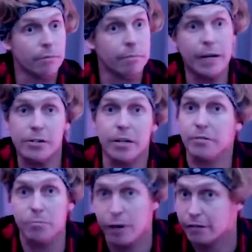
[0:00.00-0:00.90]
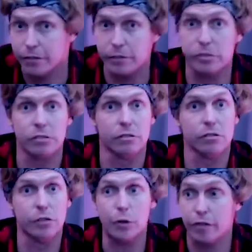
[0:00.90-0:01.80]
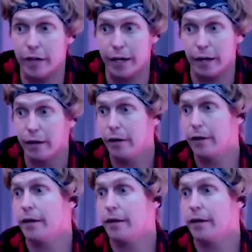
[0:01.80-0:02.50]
Make yourself some breakfast. Do your thing.